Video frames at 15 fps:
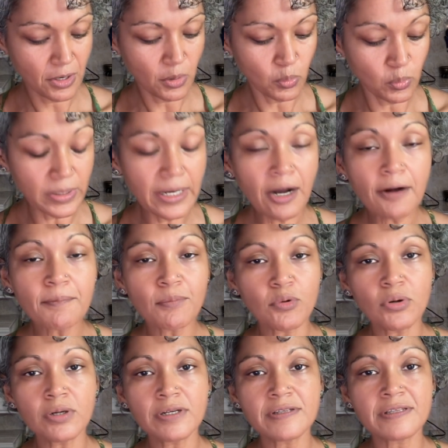We are
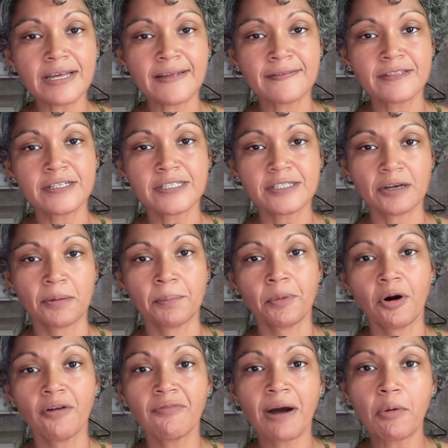more than the sum
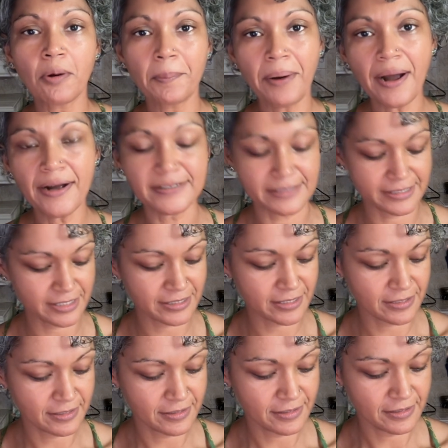of our parts.
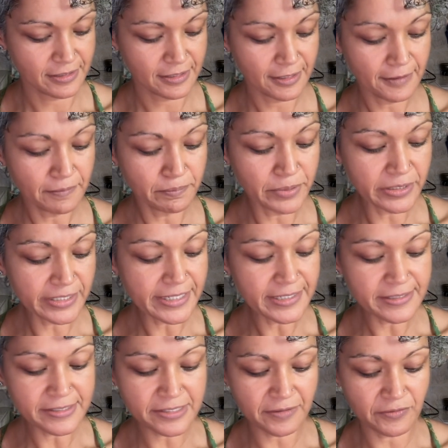
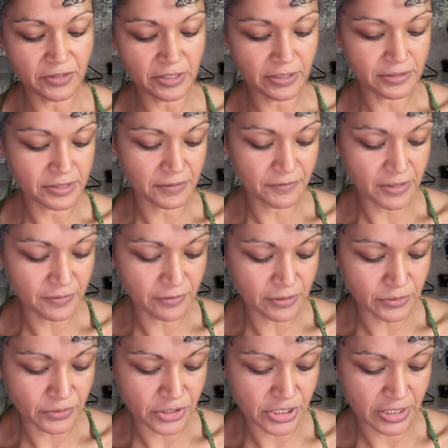Billions of years of
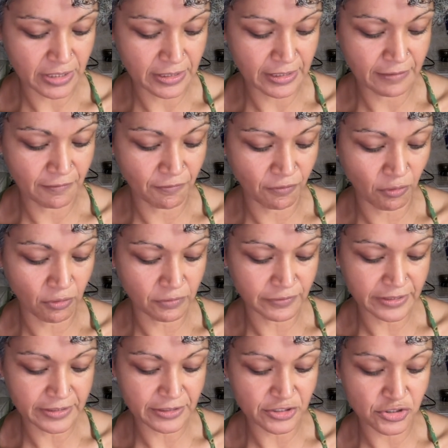evolution
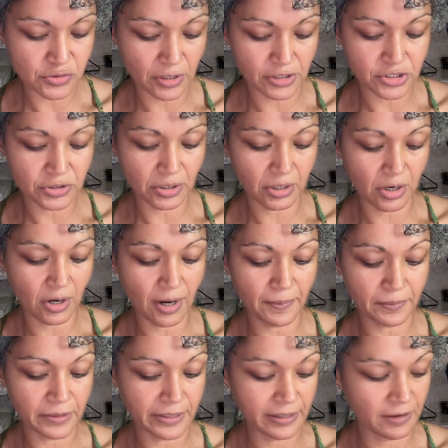involving the structural
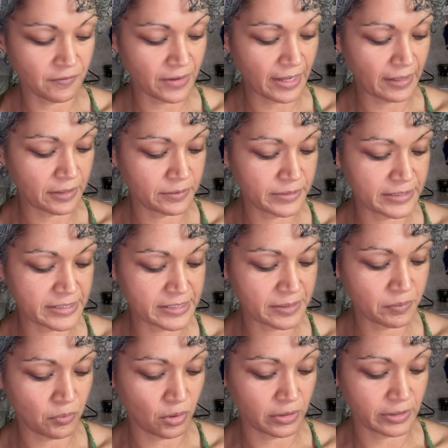coupling of elements
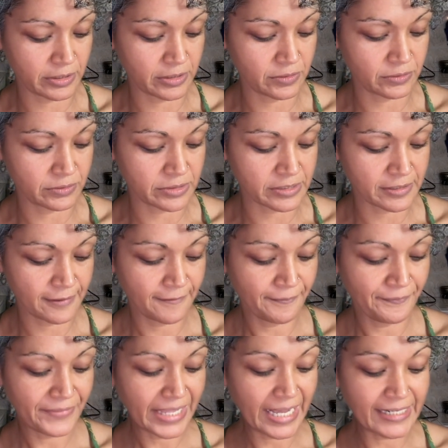and molecules,
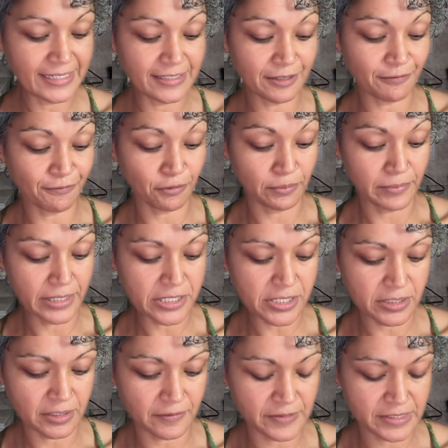and in the
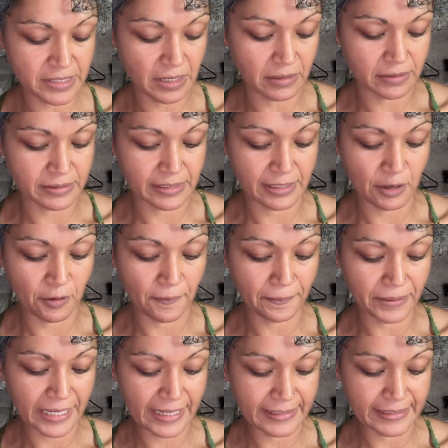formation of cells in our
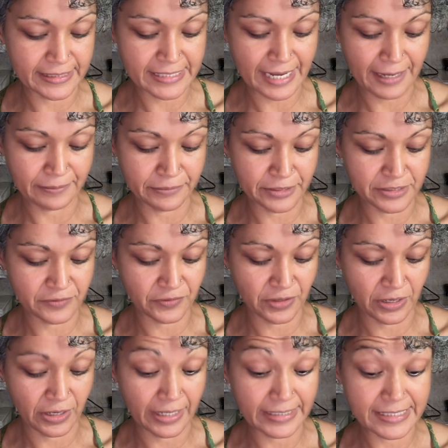planet's
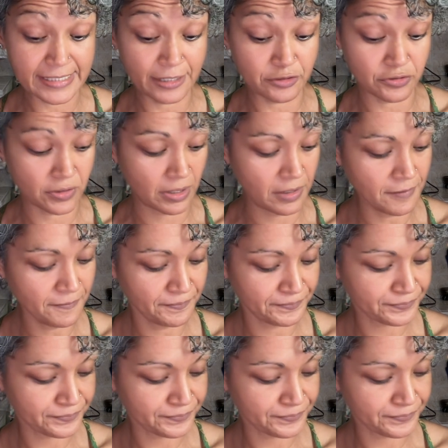atmosphere, etc.,